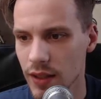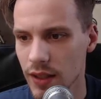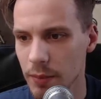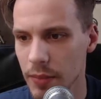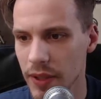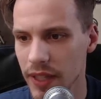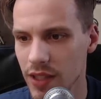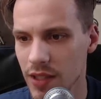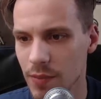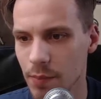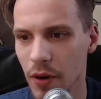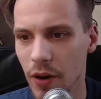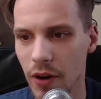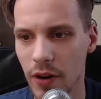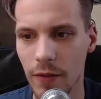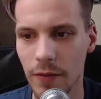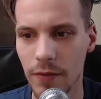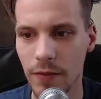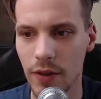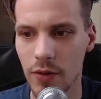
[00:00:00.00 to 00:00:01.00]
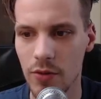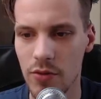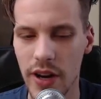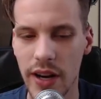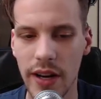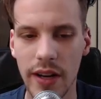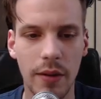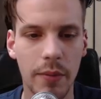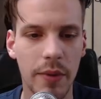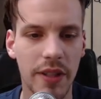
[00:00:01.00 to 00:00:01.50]
the biggest part of
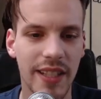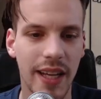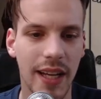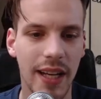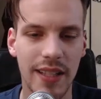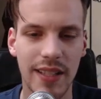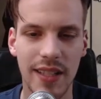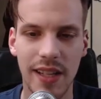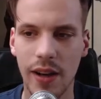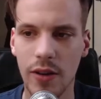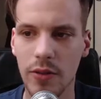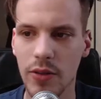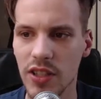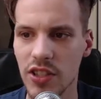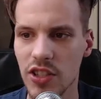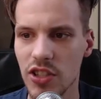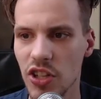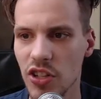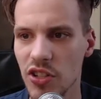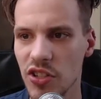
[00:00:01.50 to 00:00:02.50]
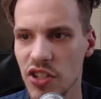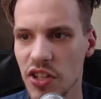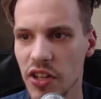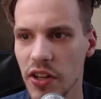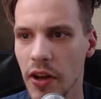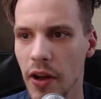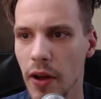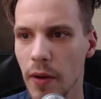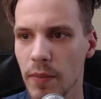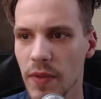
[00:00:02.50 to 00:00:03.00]
creating a metallic sound is just
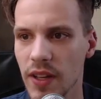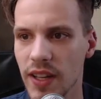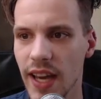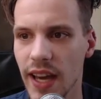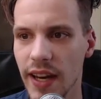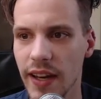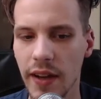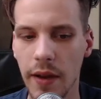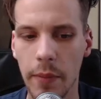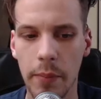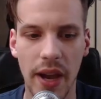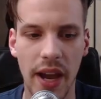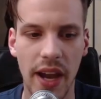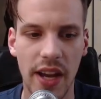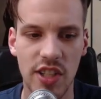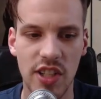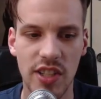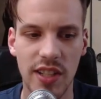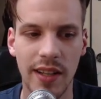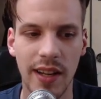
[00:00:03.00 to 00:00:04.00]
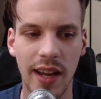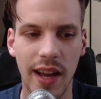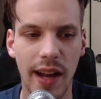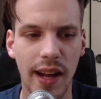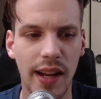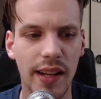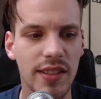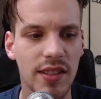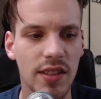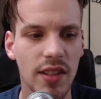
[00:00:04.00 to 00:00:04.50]
getting a patch that
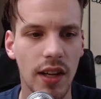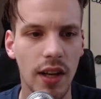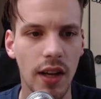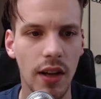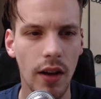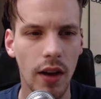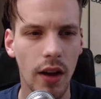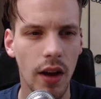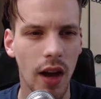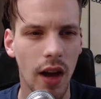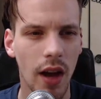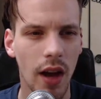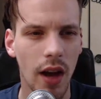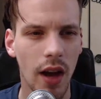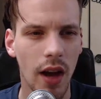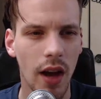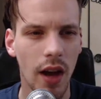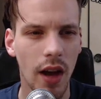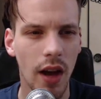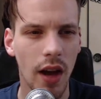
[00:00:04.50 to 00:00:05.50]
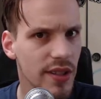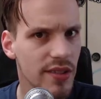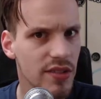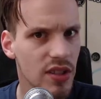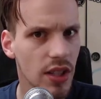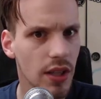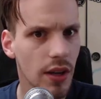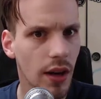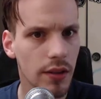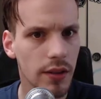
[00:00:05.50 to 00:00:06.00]
has high
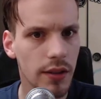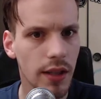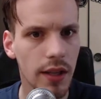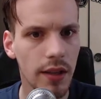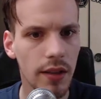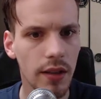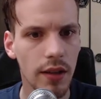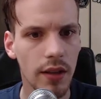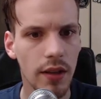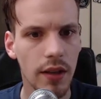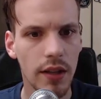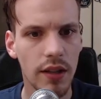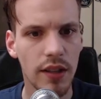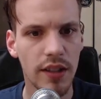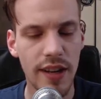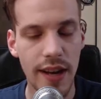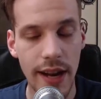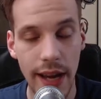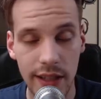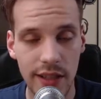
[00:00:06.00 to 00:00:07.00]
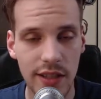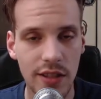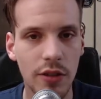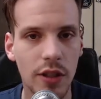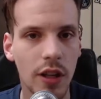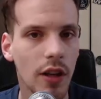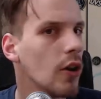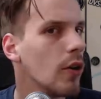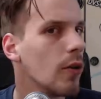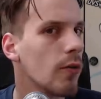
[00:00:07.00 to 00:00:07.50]
frequency content next to
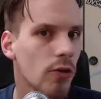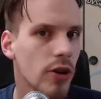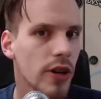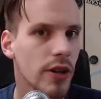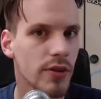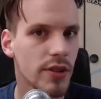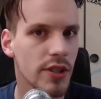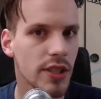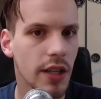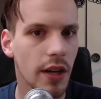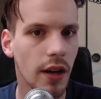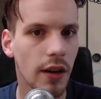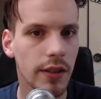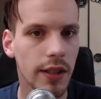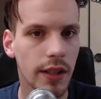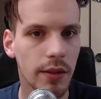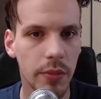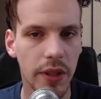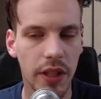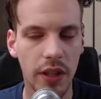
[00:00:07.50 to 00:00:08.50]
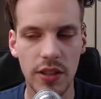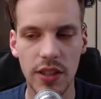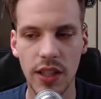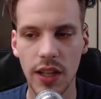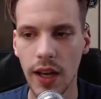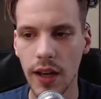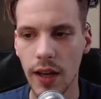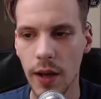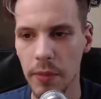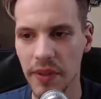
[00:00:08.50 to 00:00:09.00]
the low frequency content, because
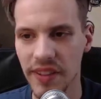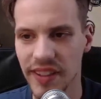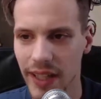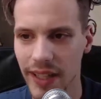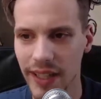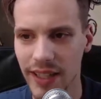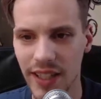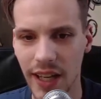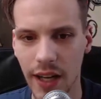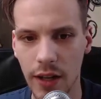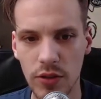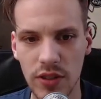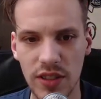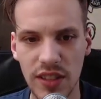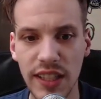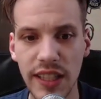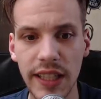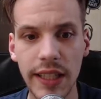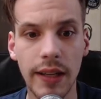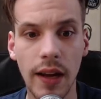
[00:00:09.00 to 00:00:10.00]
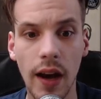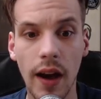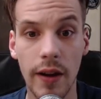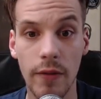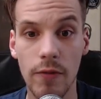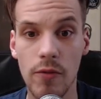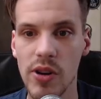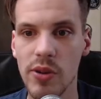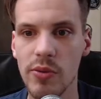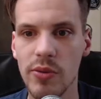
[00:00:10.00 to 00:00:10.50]
metallic sounds need
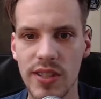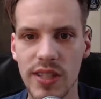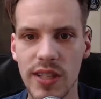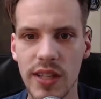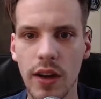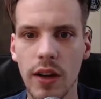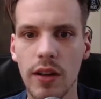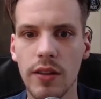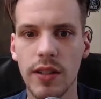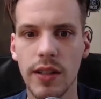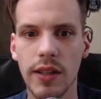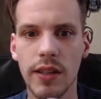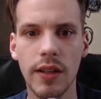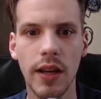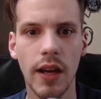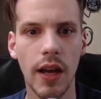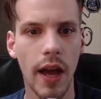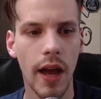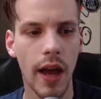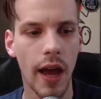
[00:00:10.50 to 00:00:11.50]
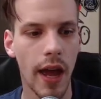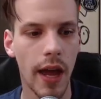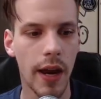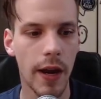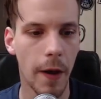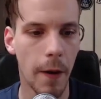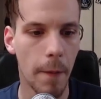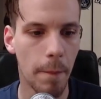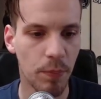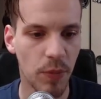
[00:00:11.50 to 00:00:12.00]
high frequency content,
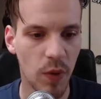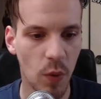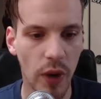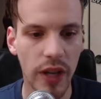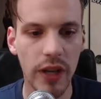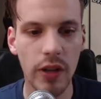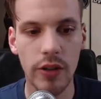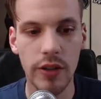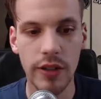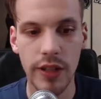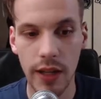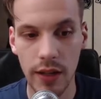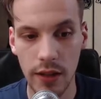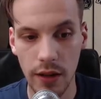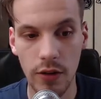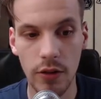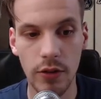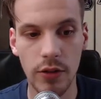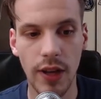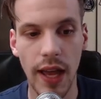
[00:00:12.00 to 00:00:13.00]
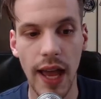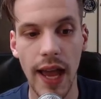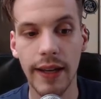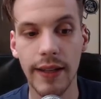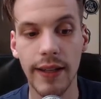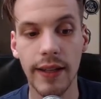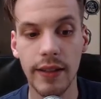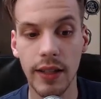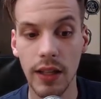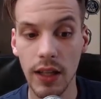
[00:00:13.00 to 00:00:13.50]
and when you're then going to
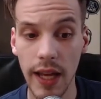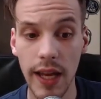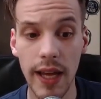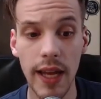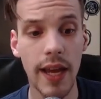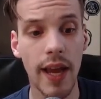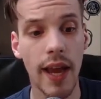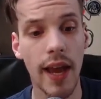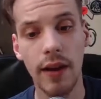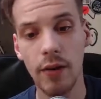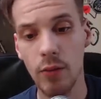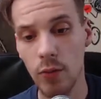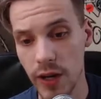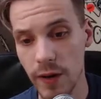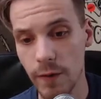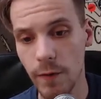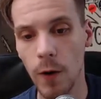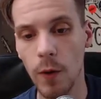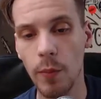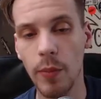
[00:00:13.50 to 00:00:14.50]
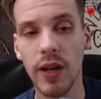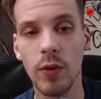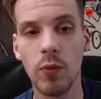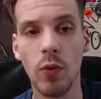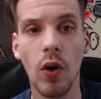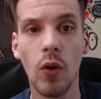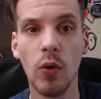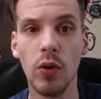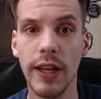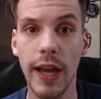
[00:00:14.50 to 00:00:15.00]
add that delay and reverb, it
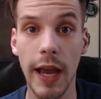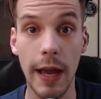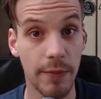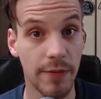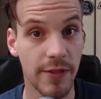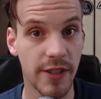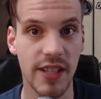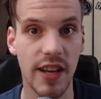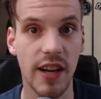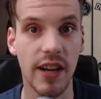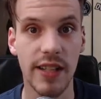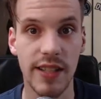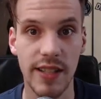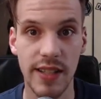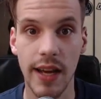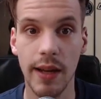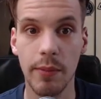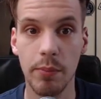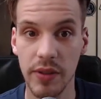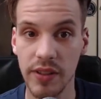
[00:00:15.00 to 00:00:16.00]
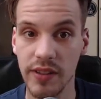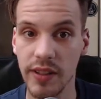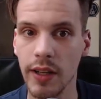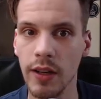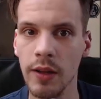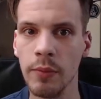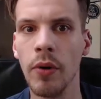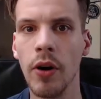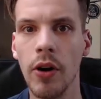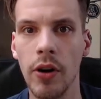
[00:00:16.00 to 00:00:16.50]
will only emphasize that
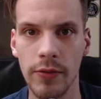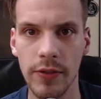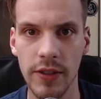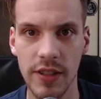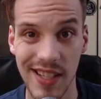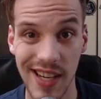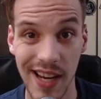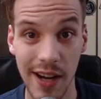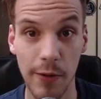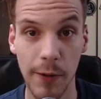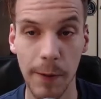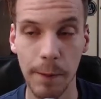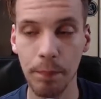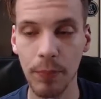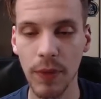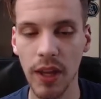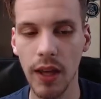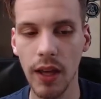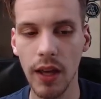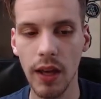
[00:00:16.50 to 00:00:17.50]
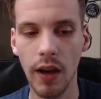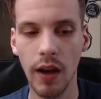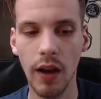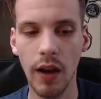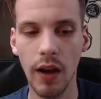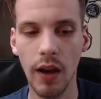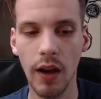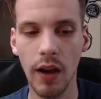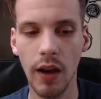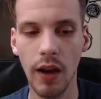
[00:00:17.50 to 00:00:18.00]
particular part of the sound.
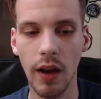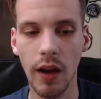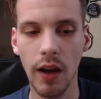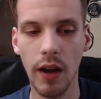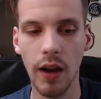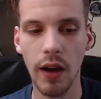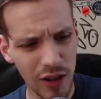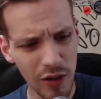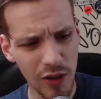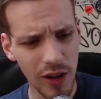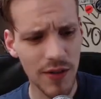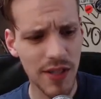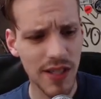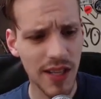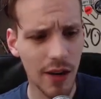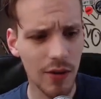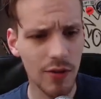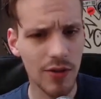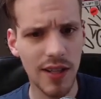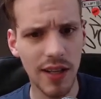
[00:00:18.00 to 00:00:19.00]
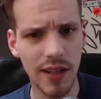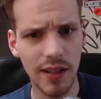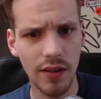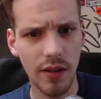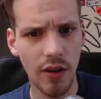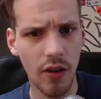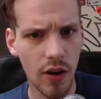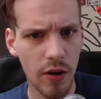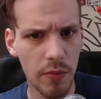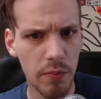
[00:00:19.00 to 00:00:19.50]
When you have sounds
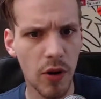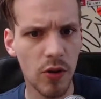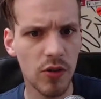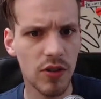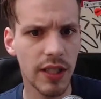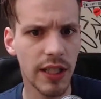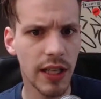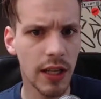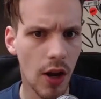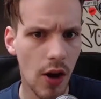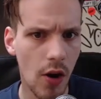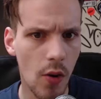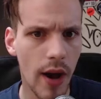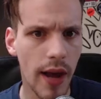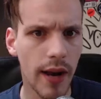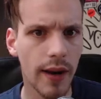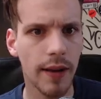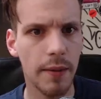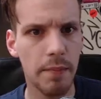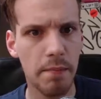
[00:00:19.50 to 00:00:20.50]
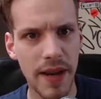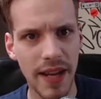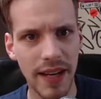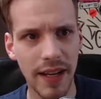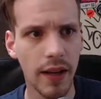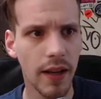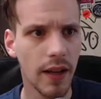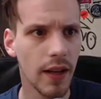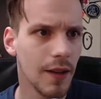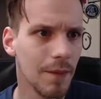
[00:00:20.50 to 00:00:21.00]
that are mostly low end and
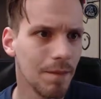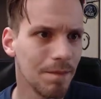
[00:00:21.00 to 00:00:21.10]
mid,